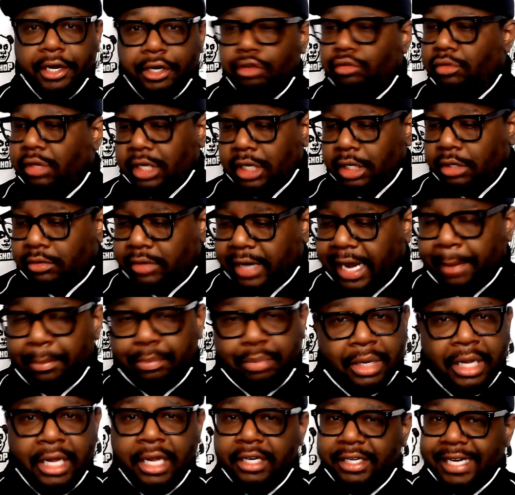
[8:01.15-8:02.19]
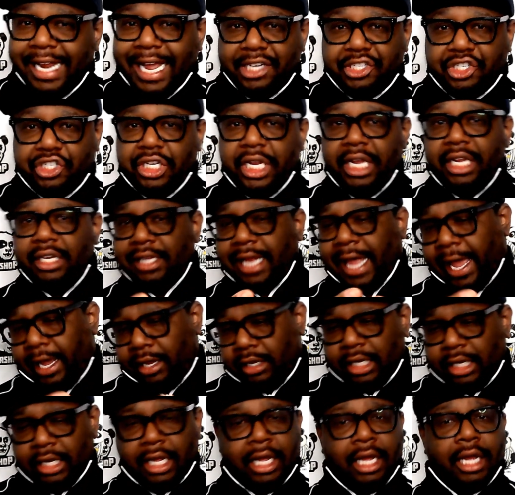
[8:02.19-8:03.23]
You looking on that sheet like,
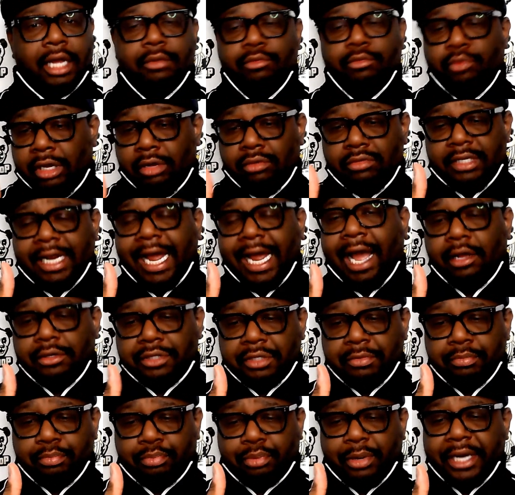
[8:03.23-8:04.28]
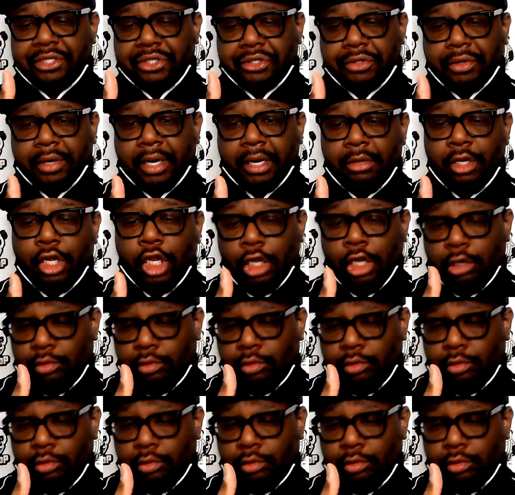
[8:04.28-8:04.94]
we going to dial some pressure up.